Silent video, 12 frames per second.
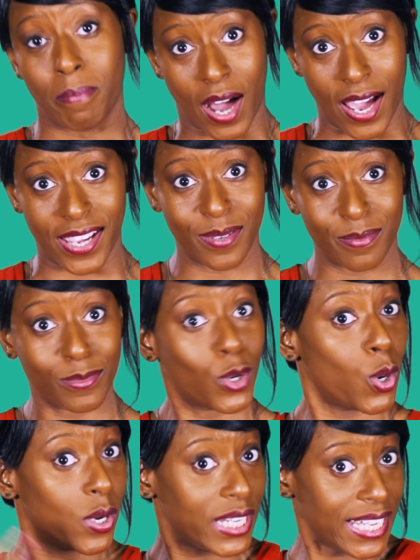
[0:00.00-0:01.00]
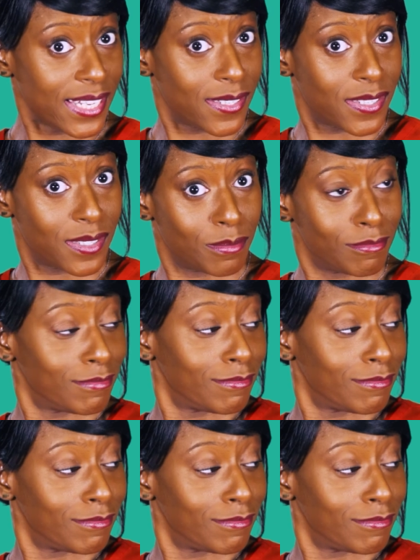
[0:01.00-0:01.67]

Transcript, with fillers: buy or lease.